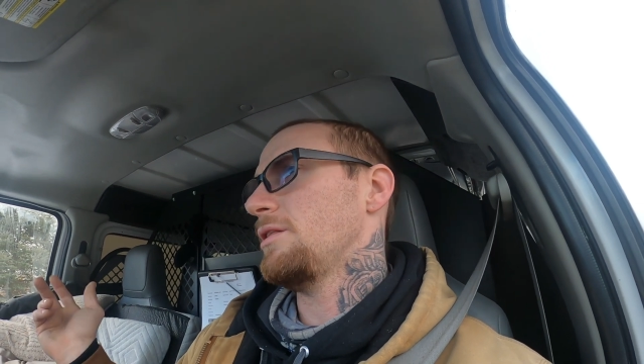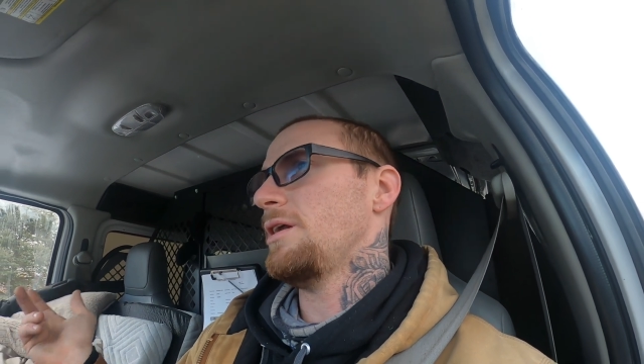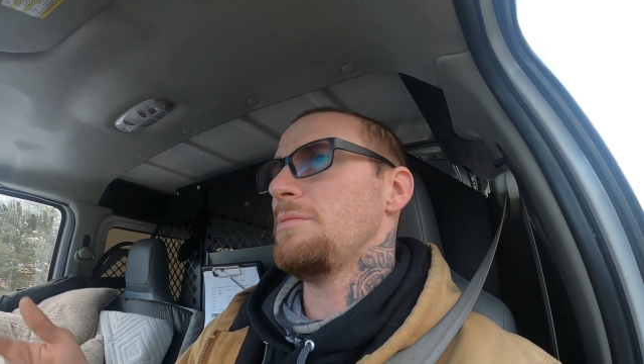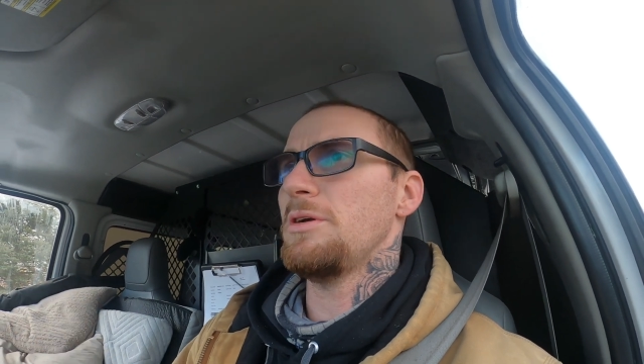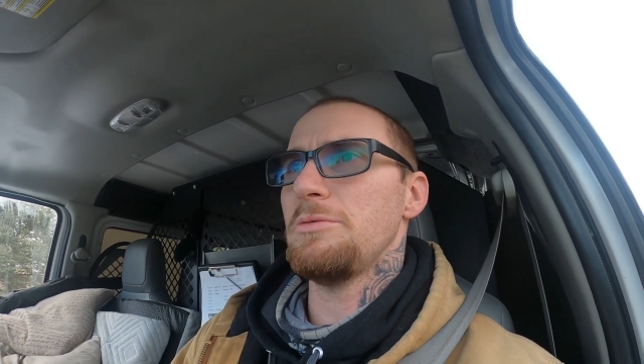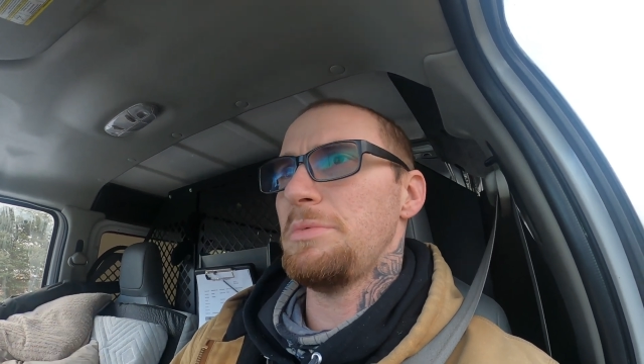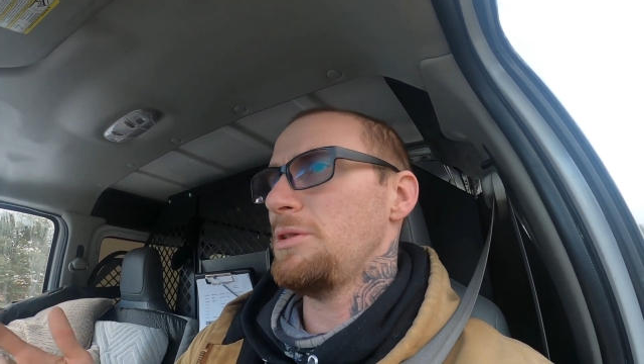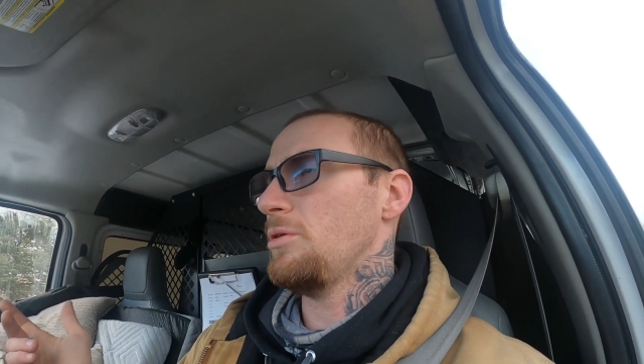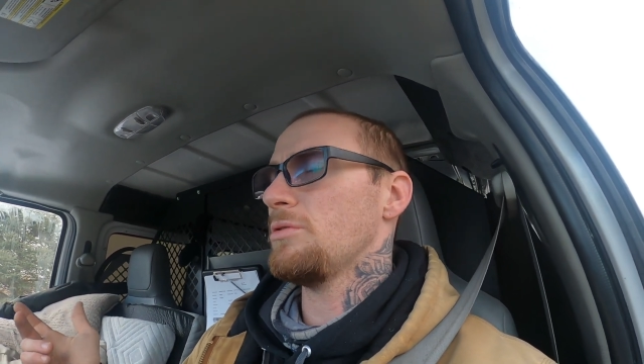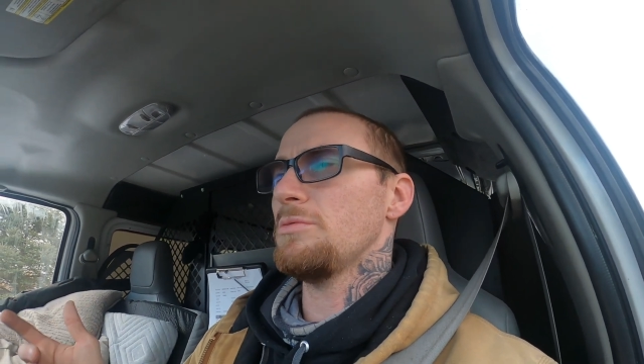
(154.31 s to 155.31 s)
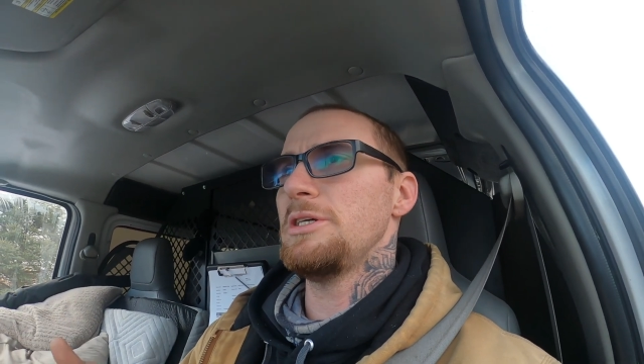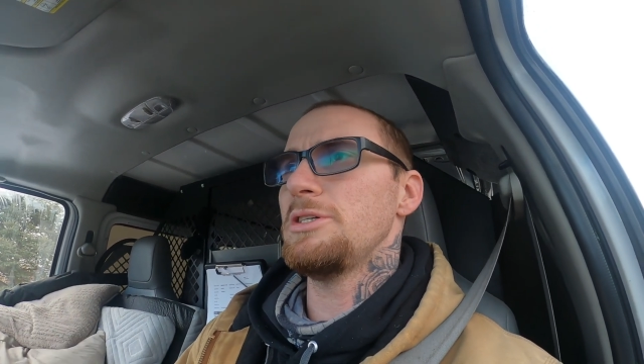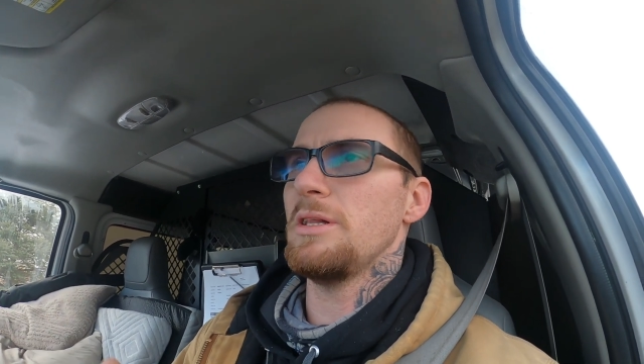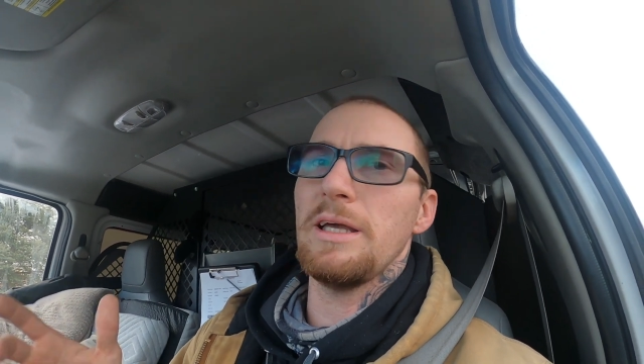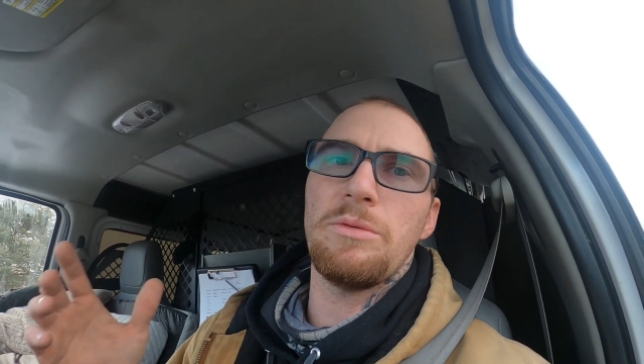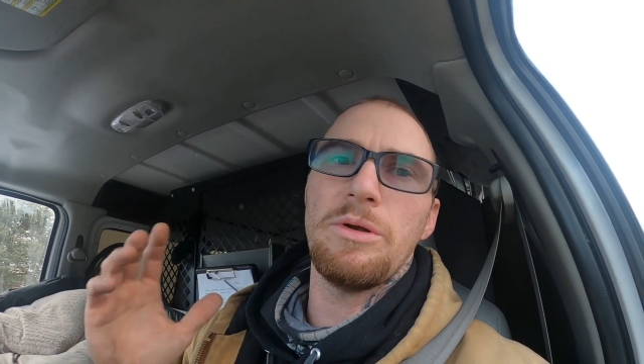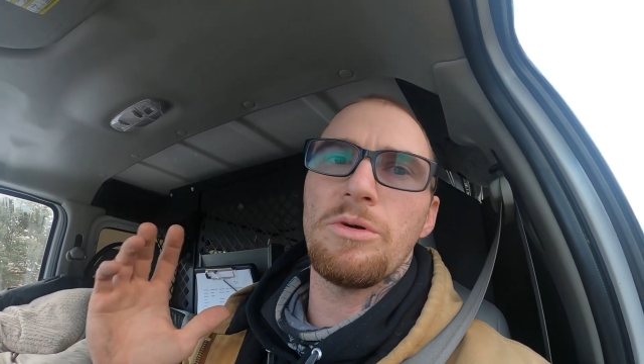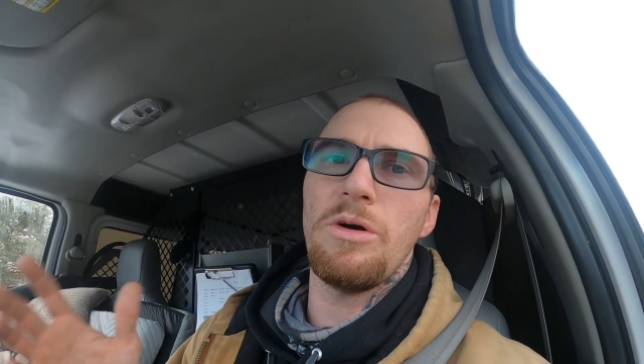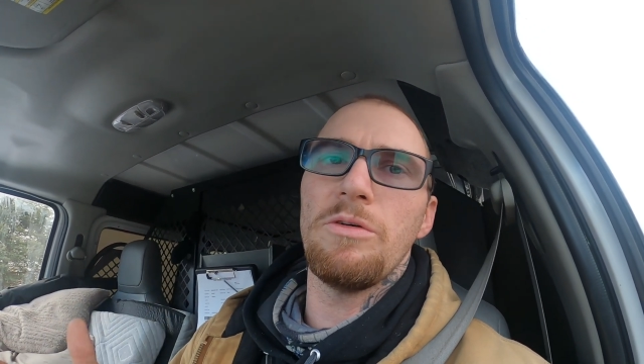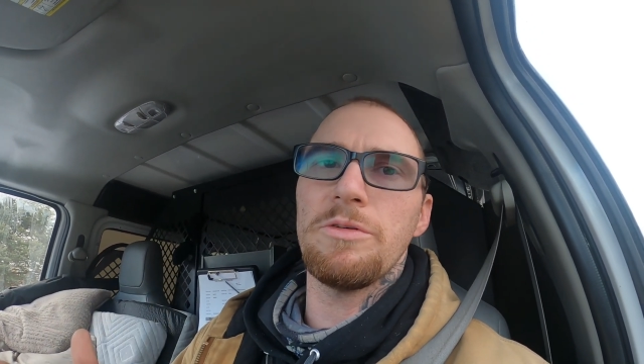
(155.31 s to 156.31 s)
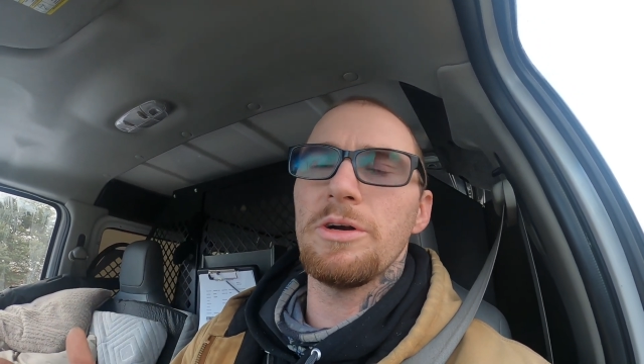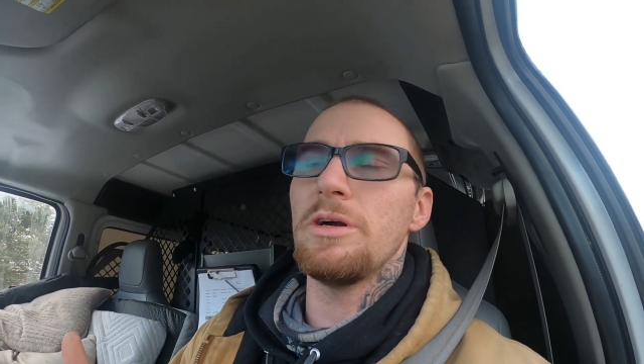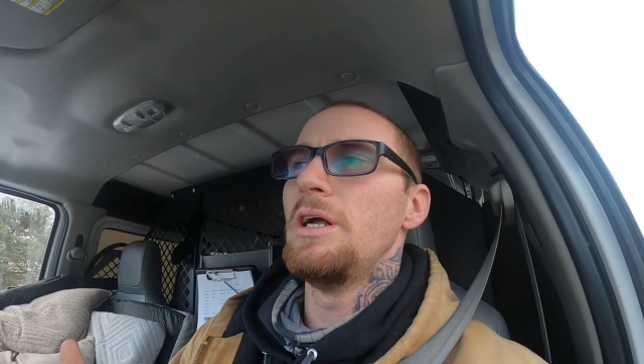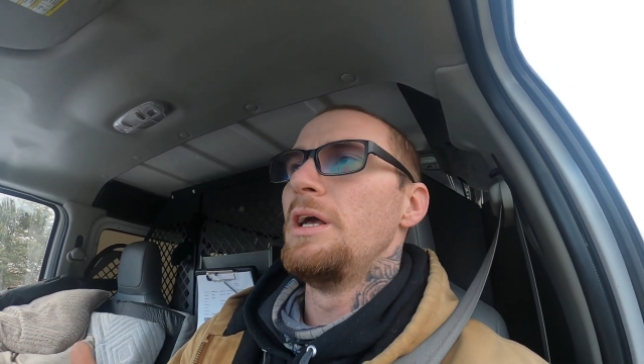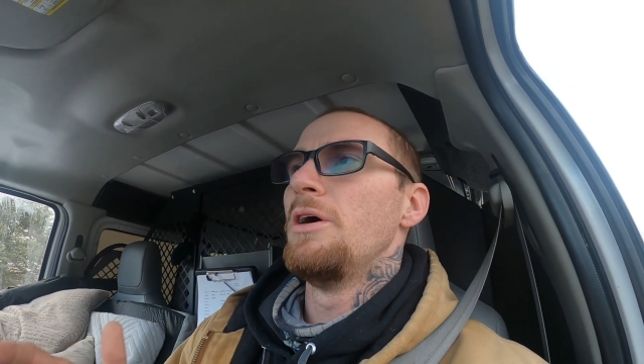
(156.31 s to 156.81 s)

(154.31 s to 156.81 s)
And then I'm going to be local region. Like, we were over